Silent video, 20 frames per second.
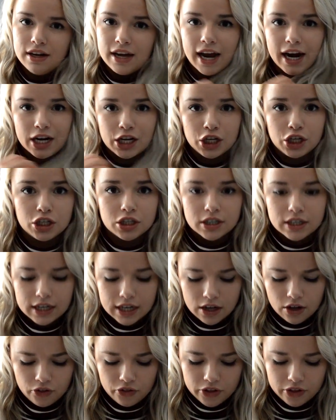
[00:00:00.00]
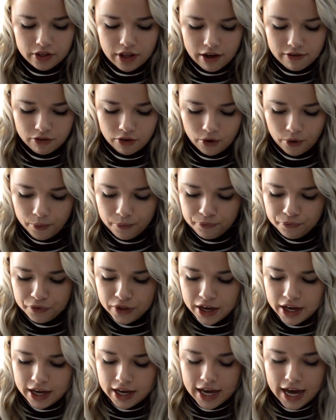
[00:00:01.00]
at a good healthy level.
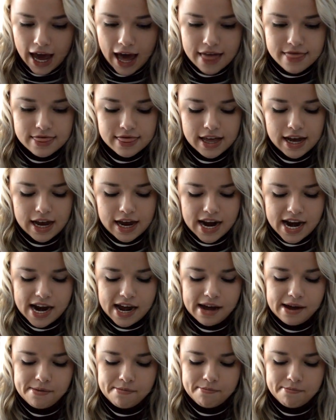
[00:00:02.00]
And then